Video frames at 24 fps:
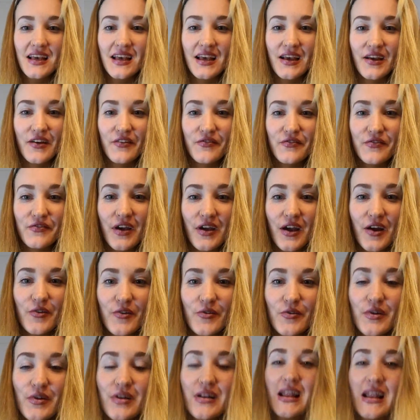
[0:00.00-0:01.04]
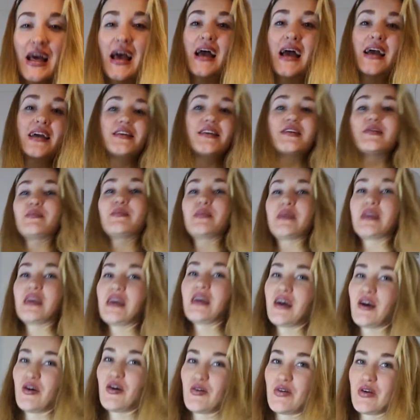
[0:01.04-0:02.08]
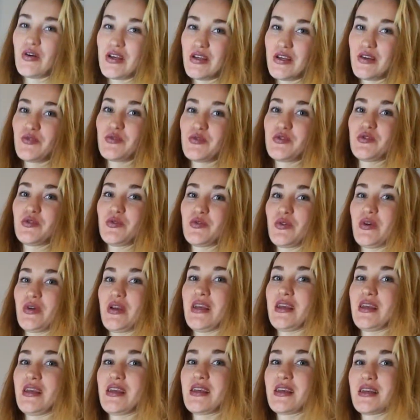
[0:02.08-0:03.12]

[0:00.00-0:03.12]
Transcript: Farrell Idemir, how are you doing?